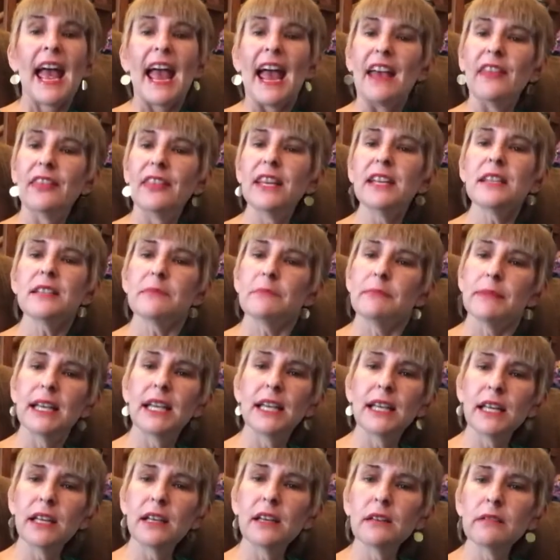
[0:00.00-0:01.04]
And these
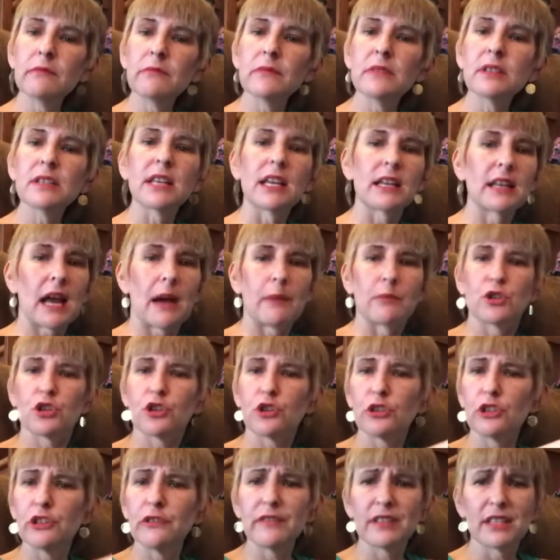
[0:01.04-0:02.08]
mediums that I'm
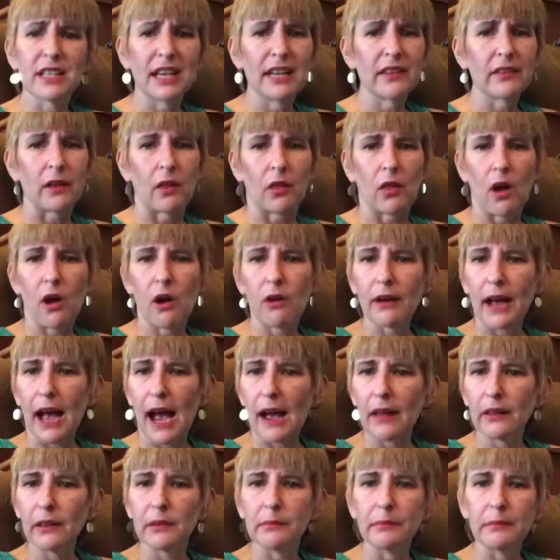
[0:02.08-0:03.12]
sure you've seen, the Long
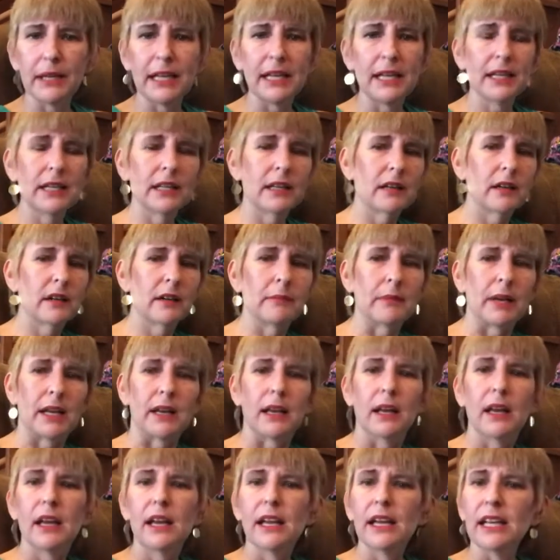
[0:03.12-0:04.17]
Island medium,
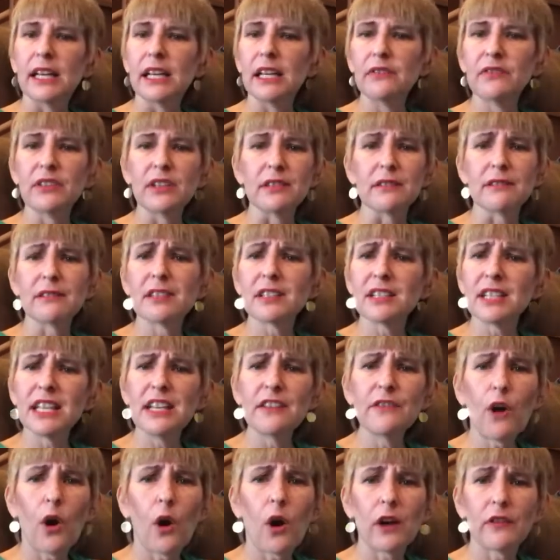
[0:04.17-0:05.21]
and even
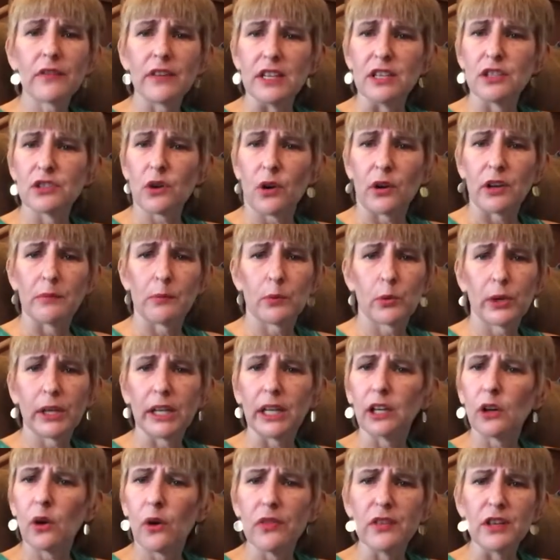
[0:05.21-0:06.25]
Steve Harvey started
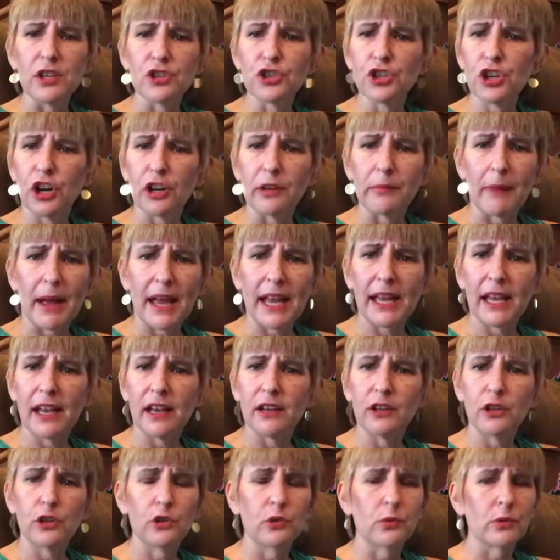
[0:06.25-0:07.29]
bringing on this young
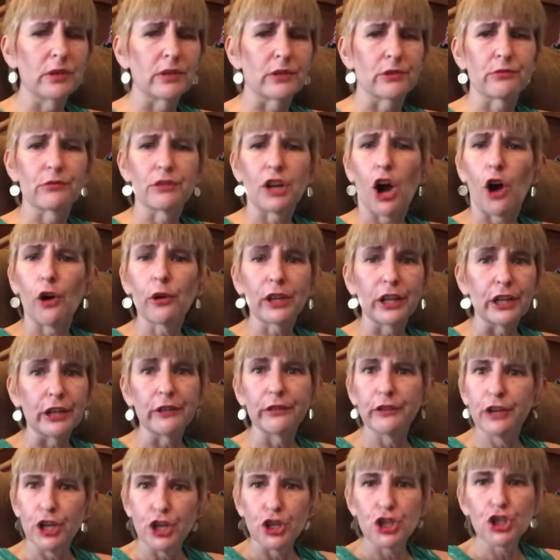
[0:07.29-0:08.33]
man who was
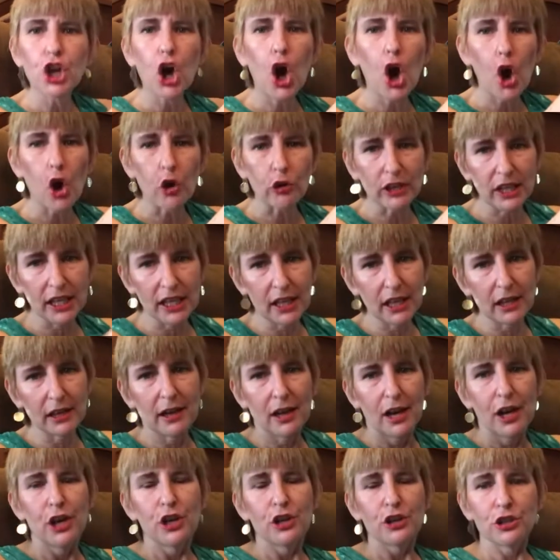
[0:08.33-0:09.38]
talking, talking
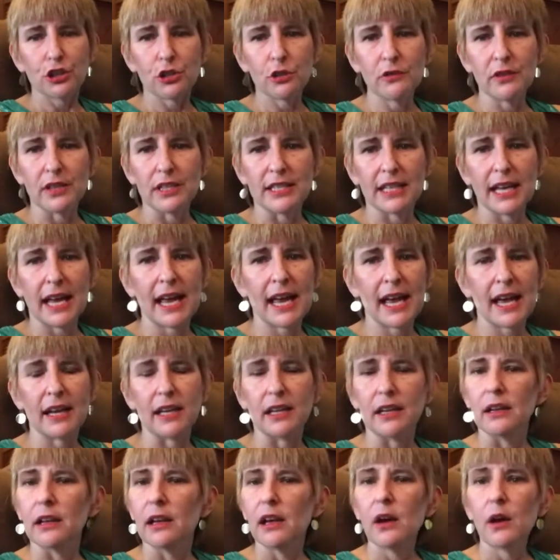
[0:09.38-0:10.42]
to the dead.
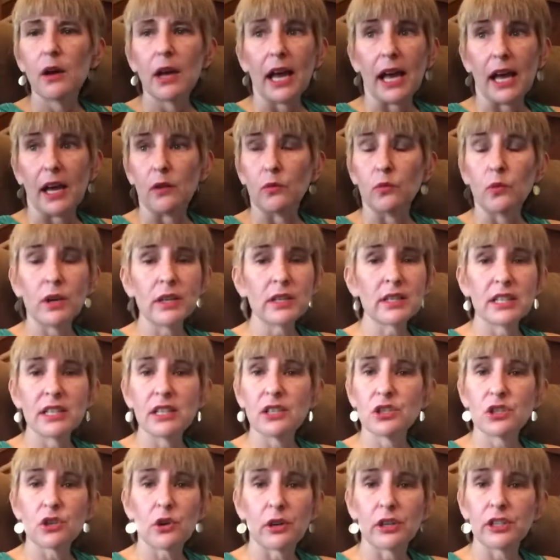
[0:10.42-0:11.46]
And, and once he
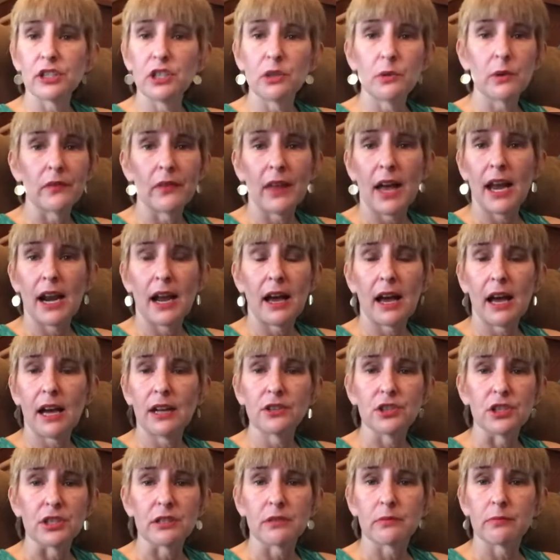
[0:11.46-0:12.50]
started doing that, I
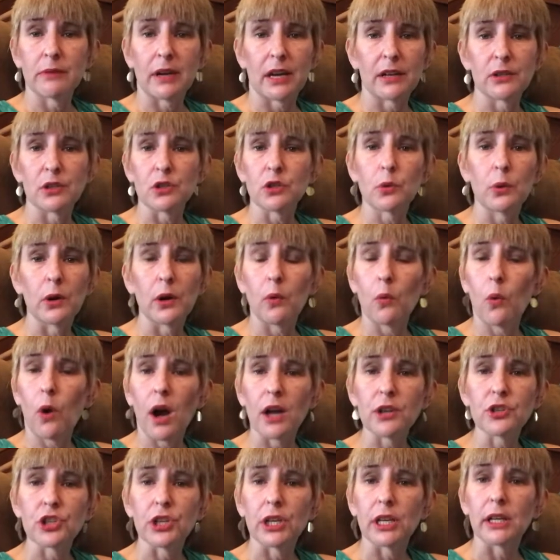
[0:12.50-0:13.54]
just, I just quit
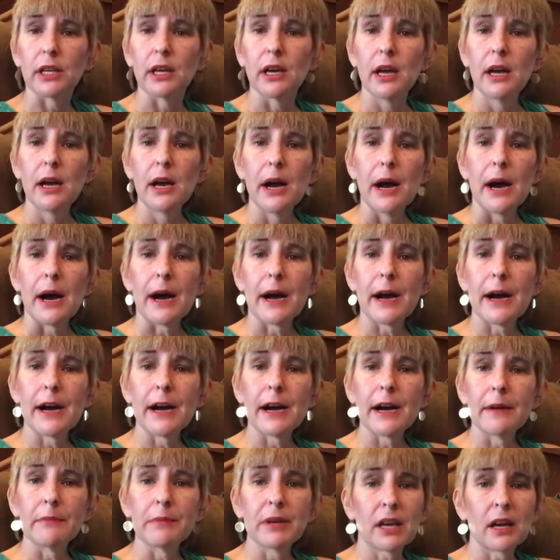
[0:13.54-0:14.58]
watching
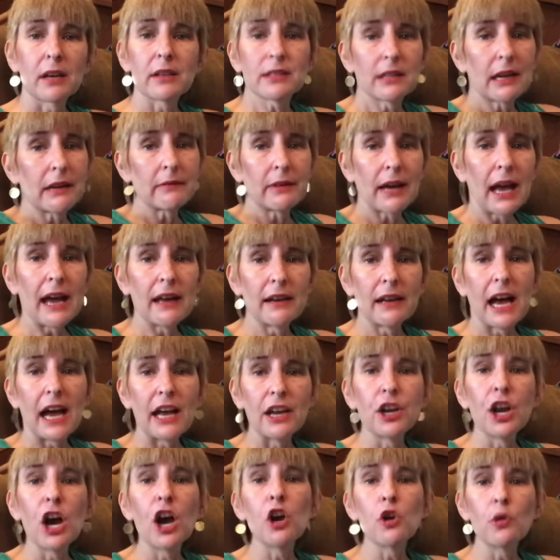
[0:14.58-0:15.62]
uh, because I, I
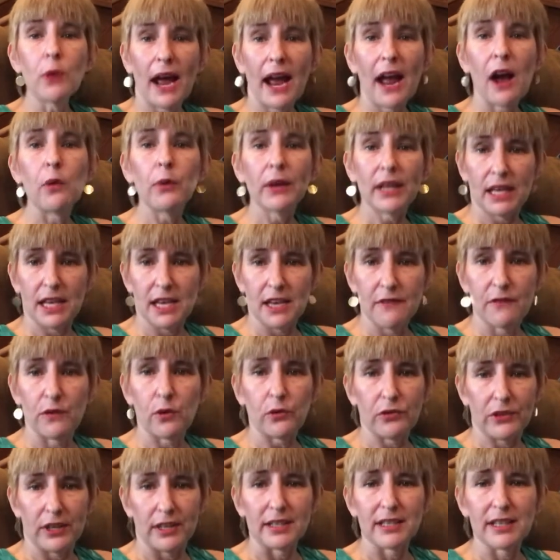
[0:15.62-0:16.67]
know how evil
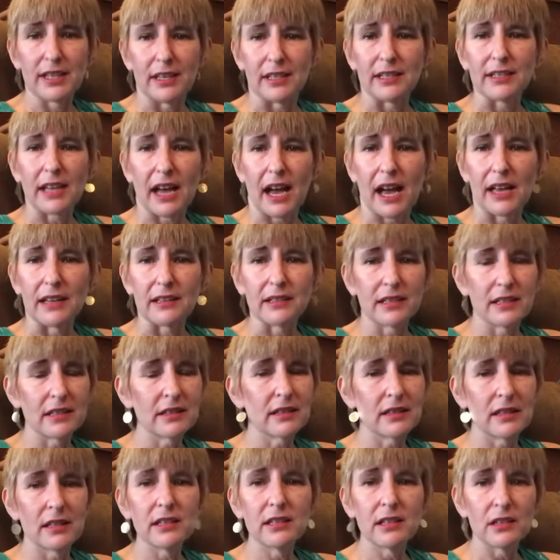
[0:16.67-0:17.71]
this is, guys. This,
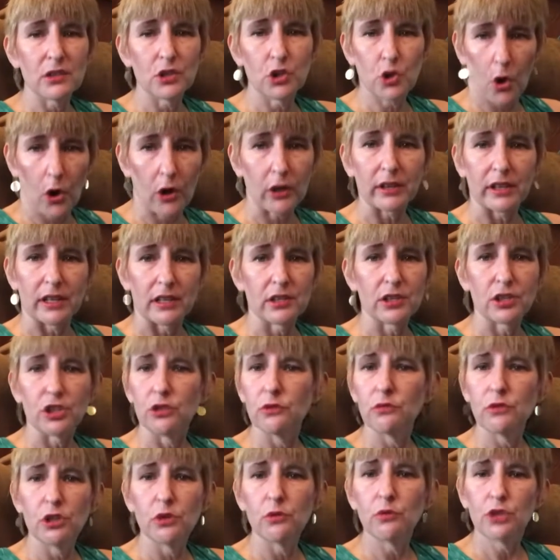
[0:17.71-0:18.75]
this is darkness.
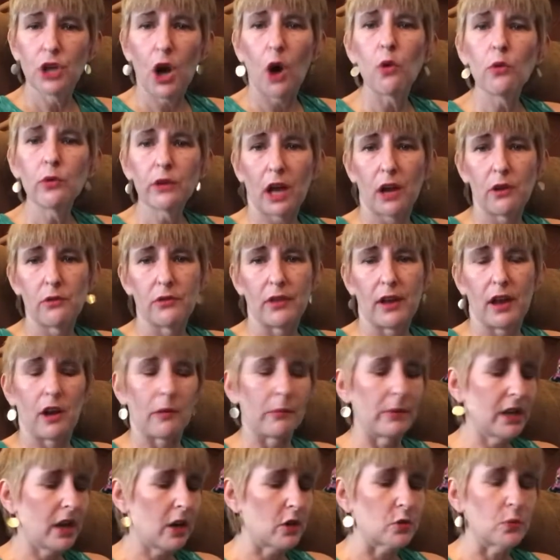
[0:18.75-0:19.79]
You, you don't go there
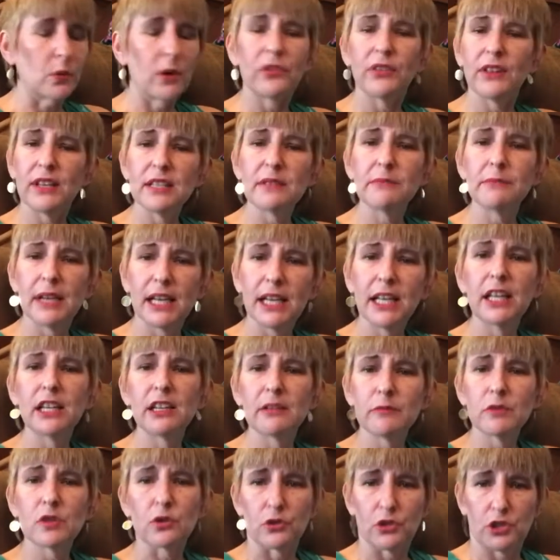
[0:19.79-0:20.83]
because what these
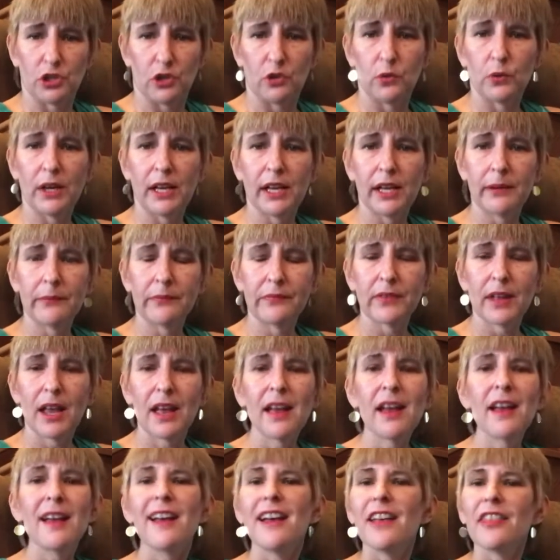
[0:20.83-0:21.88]
mediums are doing,
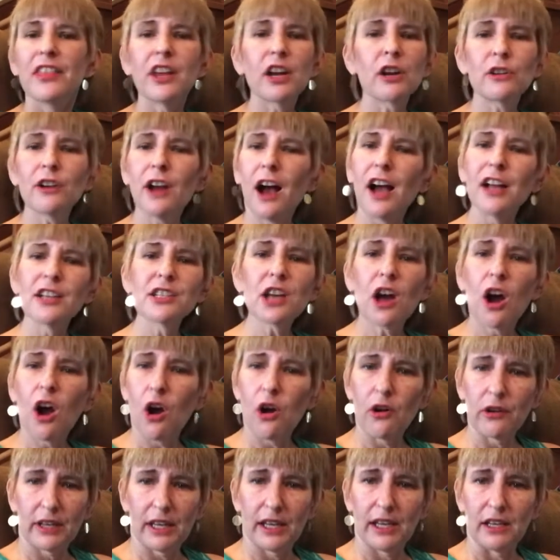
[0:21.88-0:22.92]
they're not
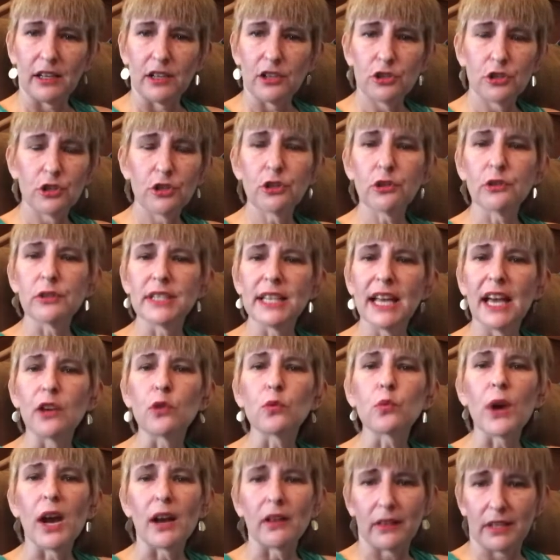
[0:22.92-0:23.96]
talking to your
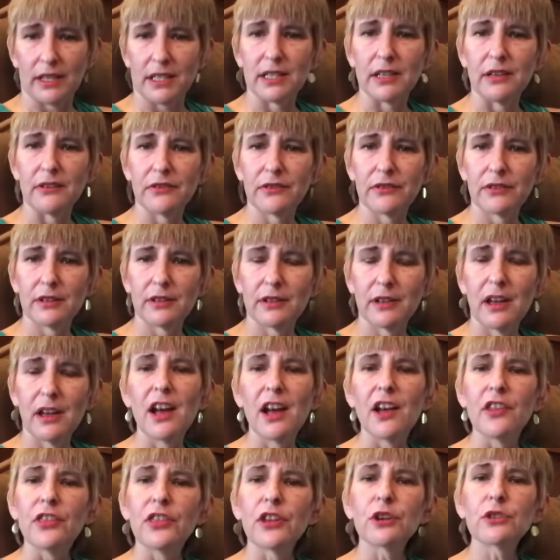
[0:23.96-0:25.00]
dead relative.
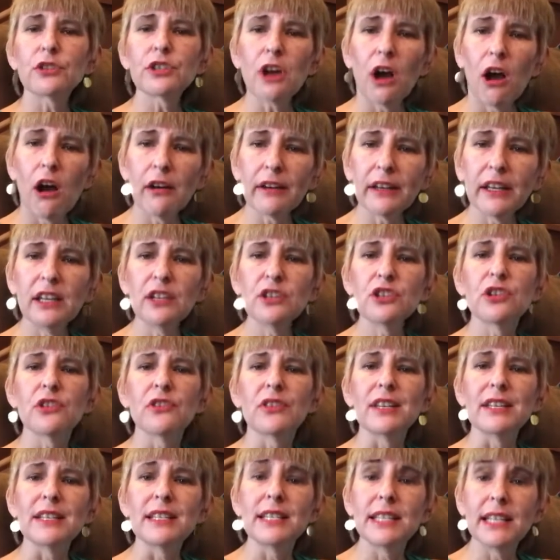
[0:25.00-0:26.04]
They're talking to
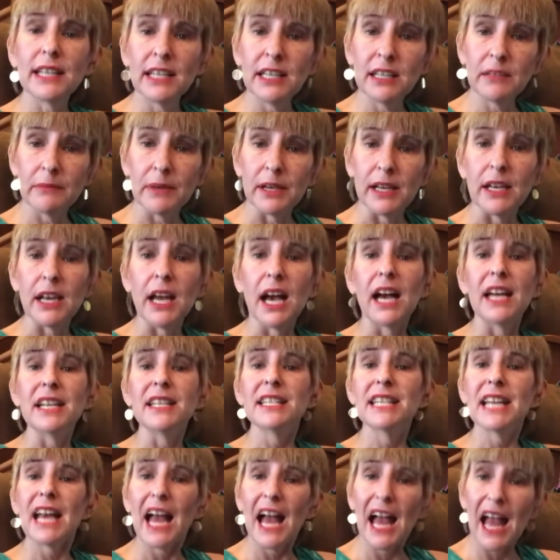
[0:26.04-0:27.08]
the demon
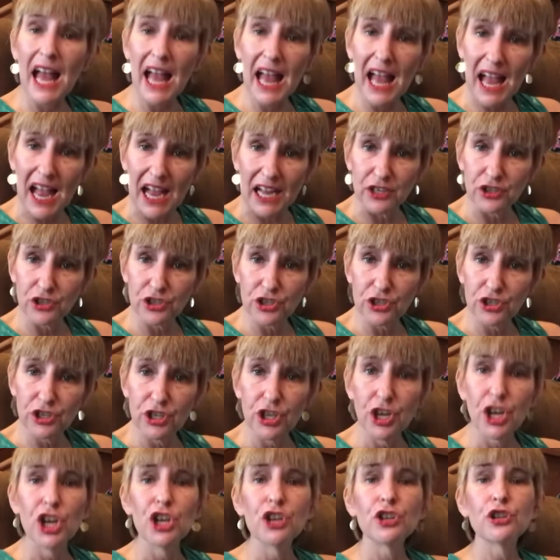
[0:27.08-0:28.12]
attached
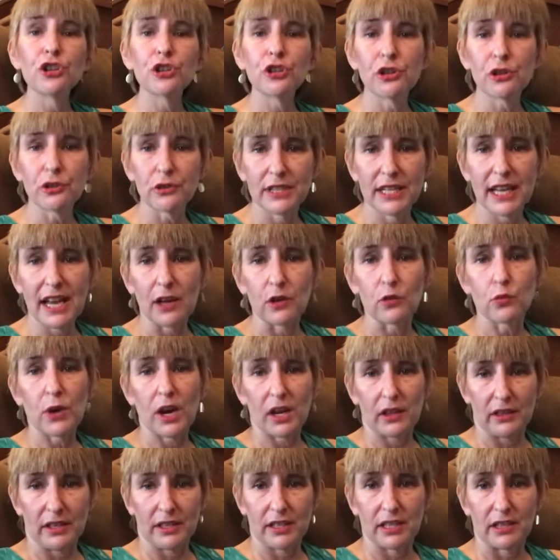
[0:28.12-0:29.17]
to your dead
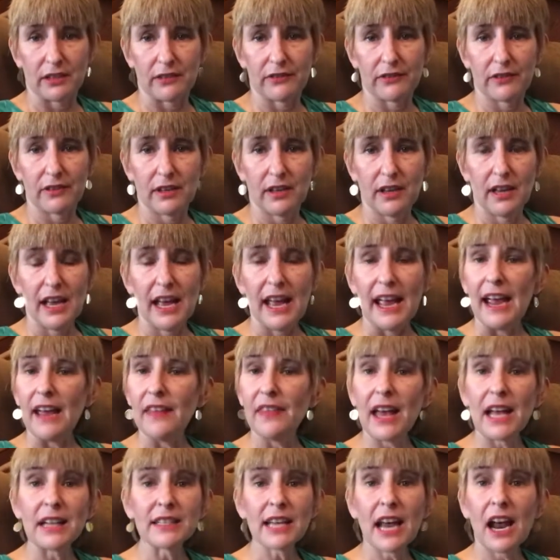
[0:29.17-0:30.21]
relative
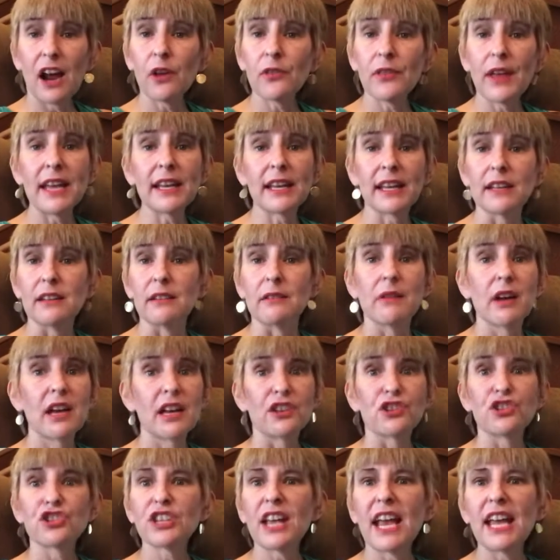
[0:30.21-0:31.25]
and that's how they can
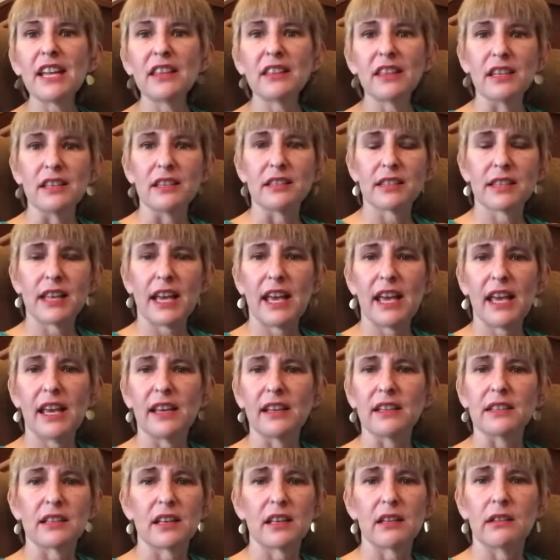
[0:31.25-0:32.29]
say these
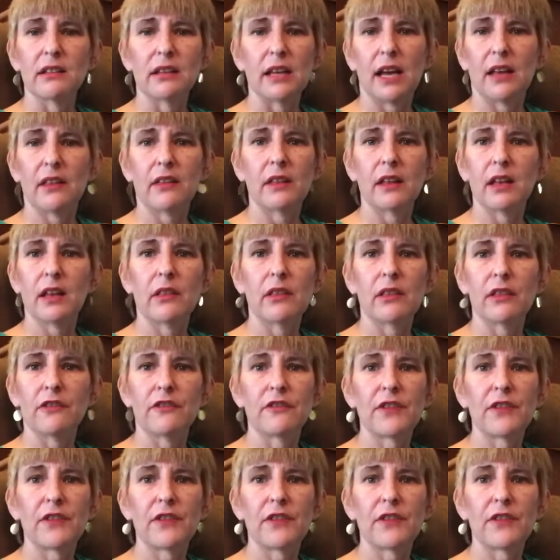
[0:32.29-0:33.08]
things and and then the